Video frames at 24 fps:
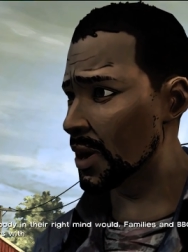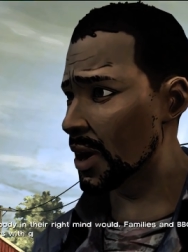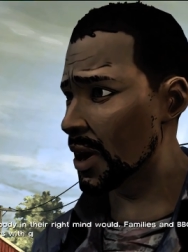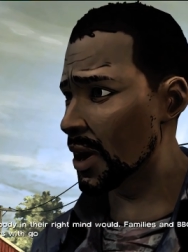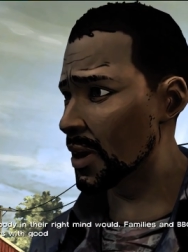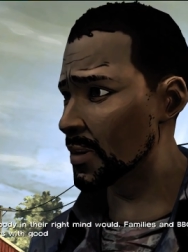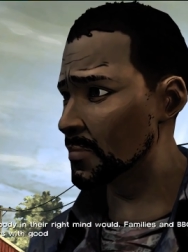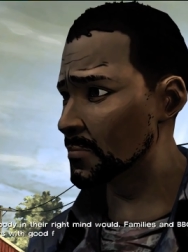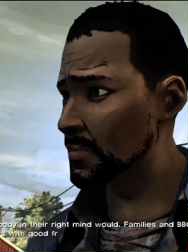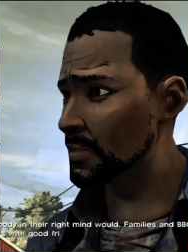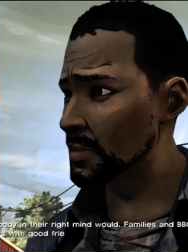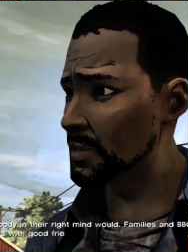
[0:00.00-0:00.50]

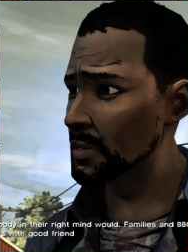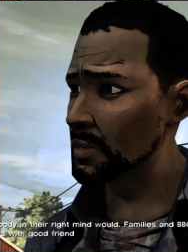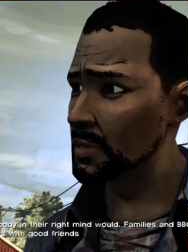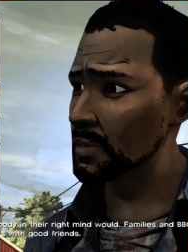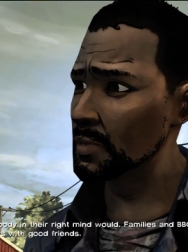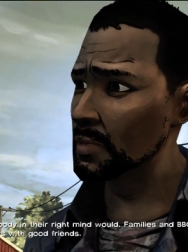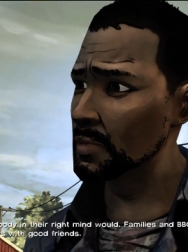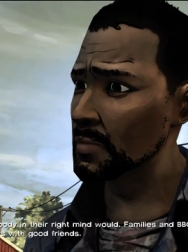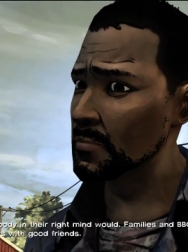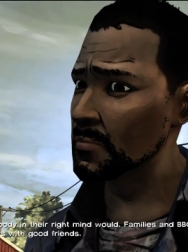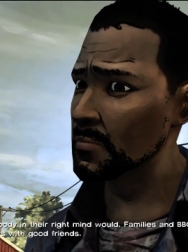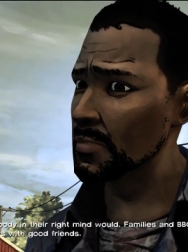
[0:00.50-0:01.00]

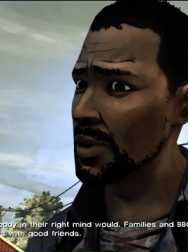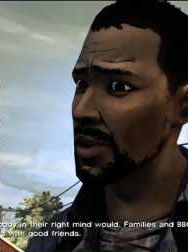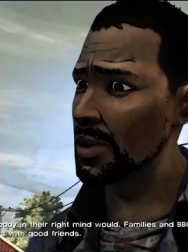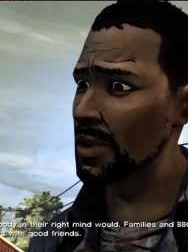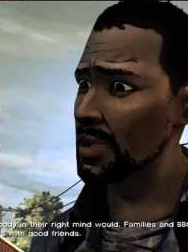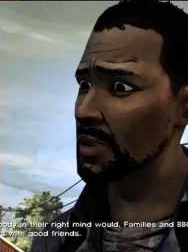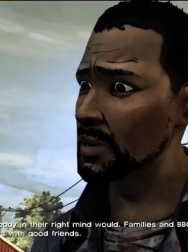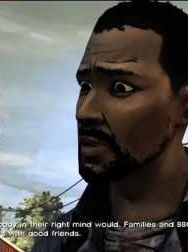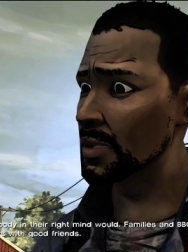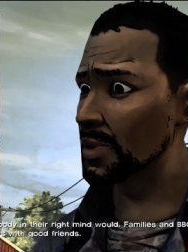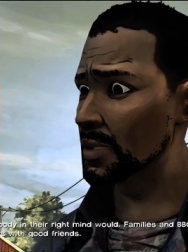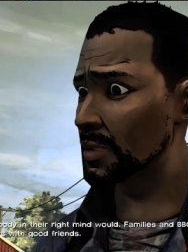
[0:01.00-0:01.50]
barbecues and
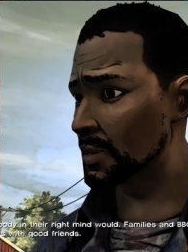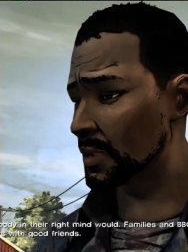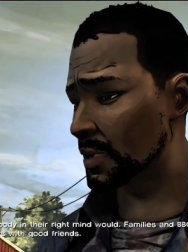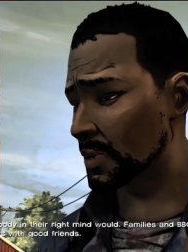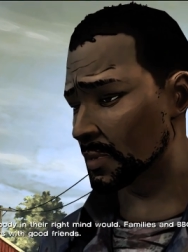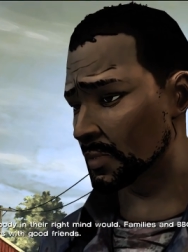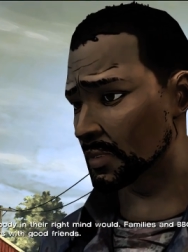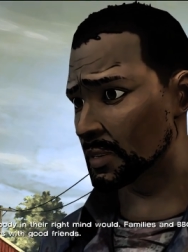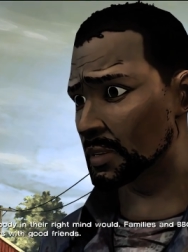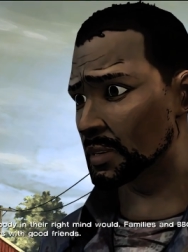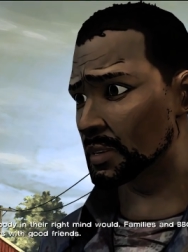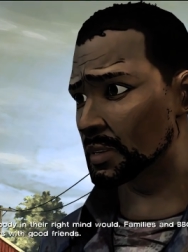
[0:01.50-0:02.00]
beers with
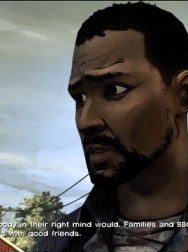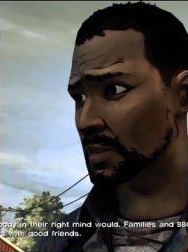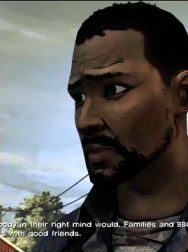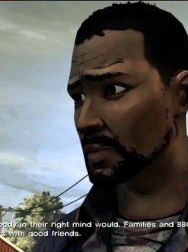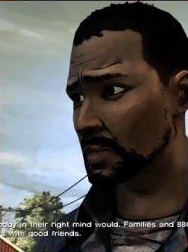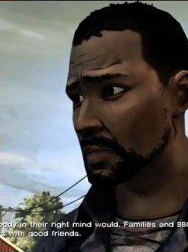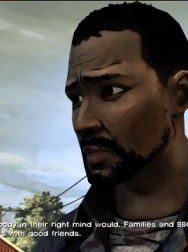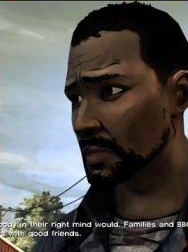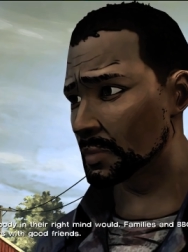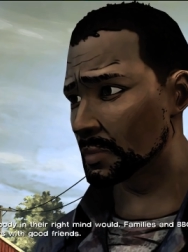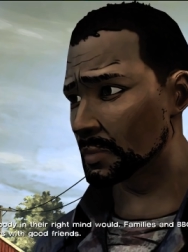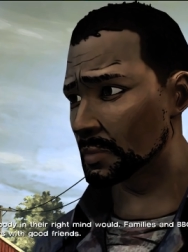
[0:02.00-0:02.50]
good
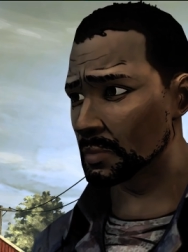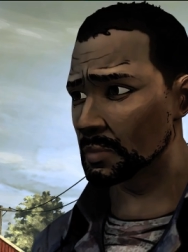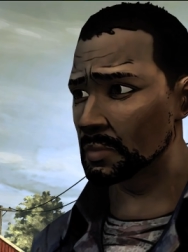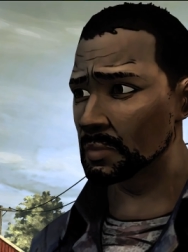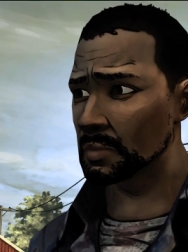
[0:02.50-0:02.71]
friends.